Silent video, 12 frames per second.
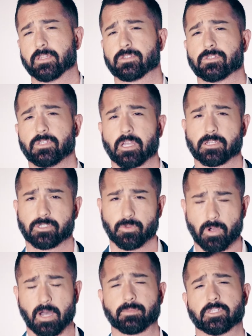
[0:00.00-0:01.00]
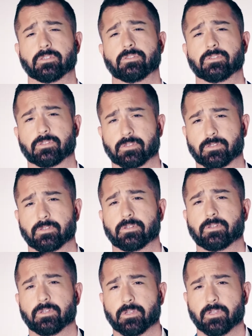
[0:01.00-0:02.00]
this. You got 2 options.
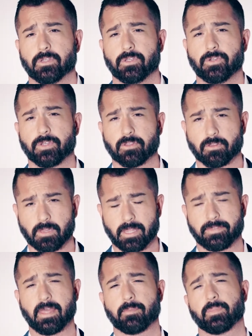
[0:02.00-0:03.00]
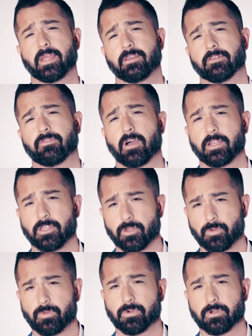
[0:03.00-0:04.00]
You can either let that pain define
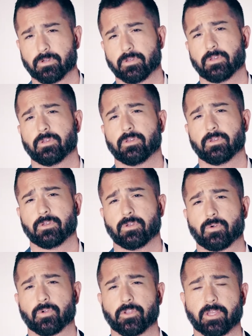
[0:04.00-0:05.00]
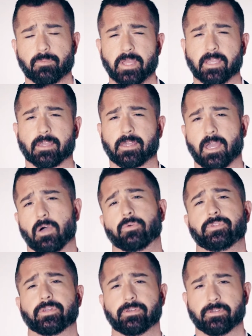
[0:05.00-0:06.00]
you, or you can make it
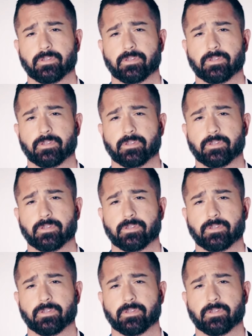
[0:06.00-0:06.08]
count.